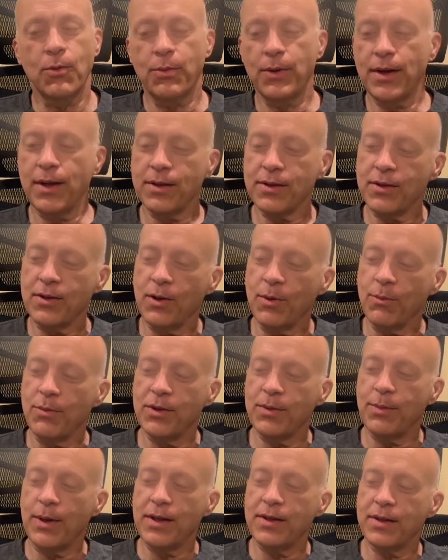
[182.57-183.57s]
An outslope is
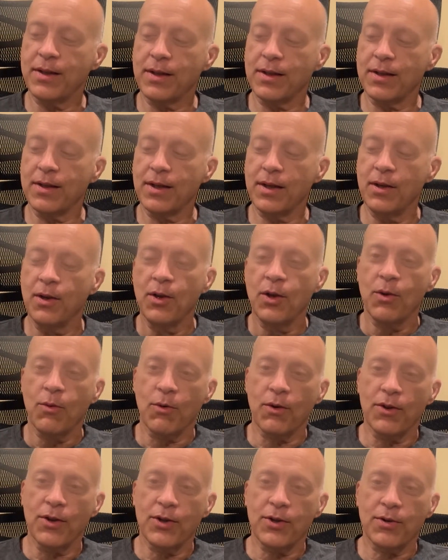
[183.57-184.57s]
basically where
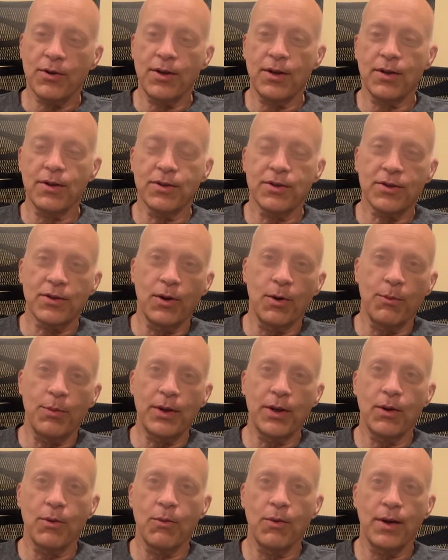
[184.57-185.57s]
the trail is sloping
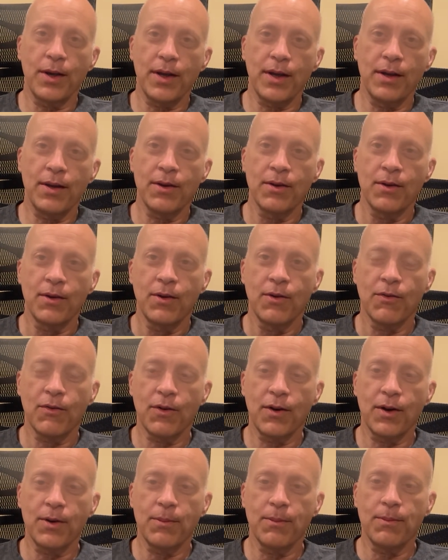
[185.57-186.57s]
away
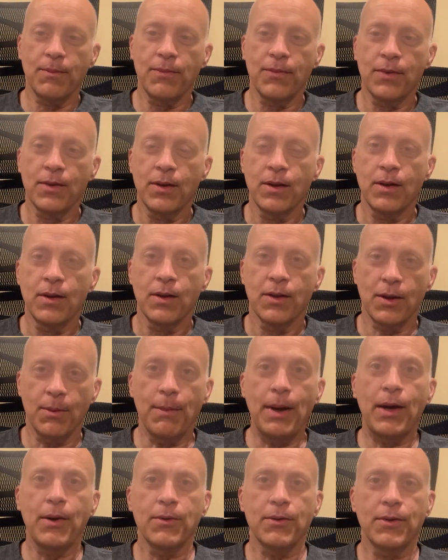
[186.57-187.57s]
from the
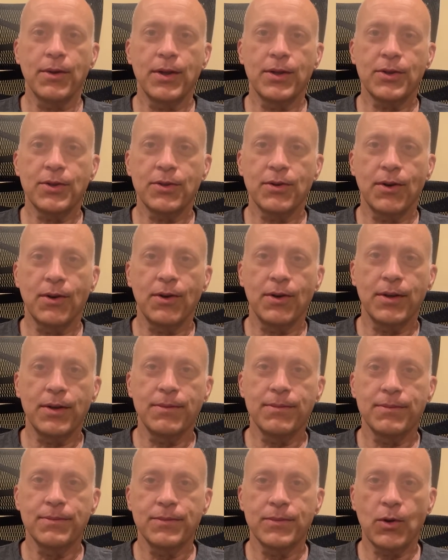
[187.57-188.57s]
mountain that you're on,
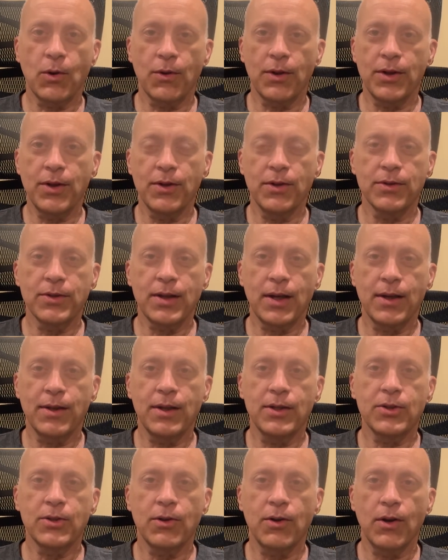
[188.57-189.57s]
or the hillside
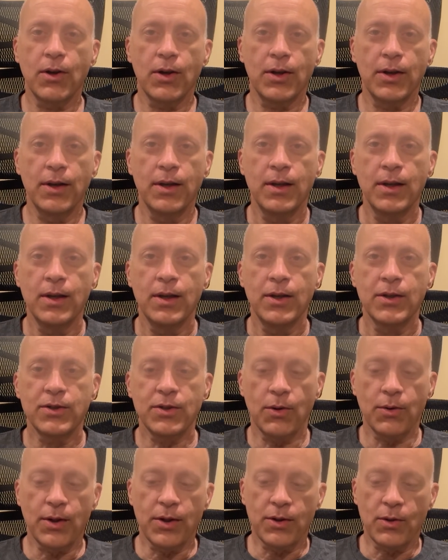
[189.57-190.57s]
that you're on, so
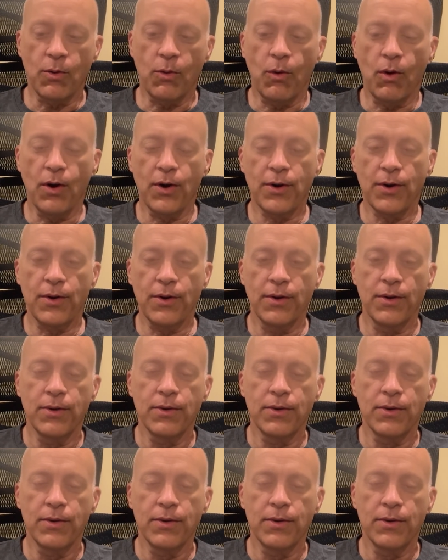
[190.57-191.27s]
that the water